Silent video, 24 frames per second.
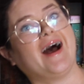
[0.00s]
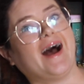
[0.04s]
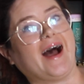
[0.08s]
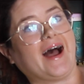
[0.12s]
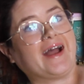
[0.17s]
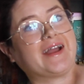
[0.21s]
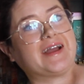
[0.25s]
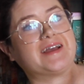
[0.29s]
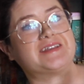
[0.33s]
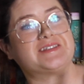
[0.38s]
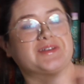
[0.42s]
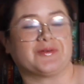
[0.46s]

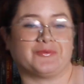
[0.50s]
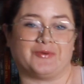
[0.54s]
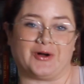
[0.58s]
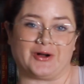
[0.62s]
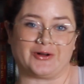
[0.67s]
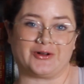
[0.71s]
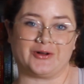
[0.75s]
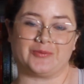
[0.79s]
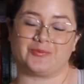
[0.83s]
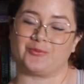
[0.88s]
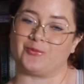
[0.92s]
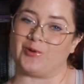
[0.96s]
Hi guys,
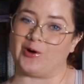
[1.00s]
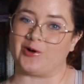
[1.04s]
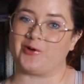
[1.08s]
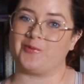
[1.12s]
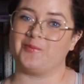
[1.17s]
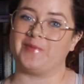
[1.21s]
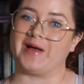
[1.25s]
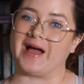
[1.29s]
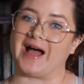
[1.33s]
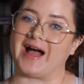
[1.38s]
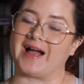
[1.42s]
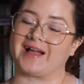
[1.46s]
welcome
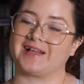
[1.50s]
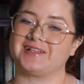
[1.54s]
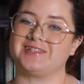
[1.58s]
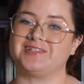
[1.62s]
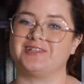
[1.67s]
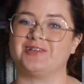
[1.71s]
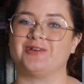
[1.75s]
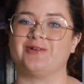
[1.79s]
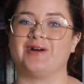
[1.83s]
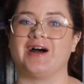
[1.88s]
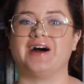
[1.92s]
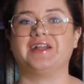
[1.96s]
back
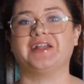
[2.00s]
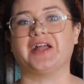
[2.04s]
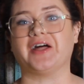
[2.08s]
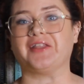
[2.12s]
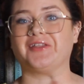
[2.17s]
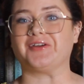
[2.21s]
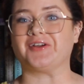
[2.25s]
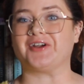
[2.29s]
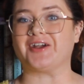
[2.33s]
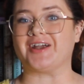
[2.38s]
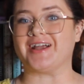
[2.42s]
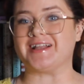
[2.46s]
to
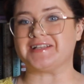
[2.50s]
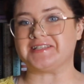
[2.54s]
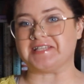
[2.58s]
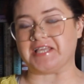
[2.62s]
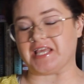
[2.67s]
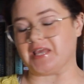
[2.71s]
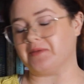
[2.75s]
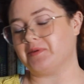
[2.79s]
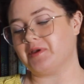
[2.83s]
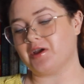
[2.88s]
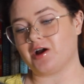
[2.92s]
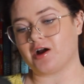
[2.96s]
another
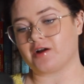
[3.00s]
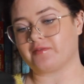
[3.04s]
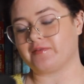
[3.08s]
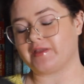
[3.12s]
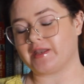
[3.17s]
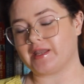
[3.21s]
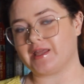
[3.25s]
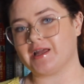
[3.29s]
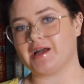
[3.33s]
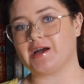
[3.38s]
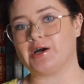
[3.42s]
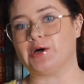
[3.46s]
TBR
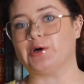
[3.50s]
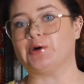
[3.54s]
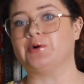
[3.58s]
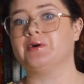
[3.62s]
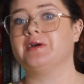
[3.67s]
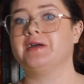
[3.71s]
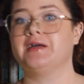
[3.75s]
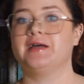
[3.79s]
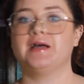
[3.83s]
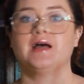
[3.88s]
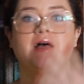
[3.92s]
video.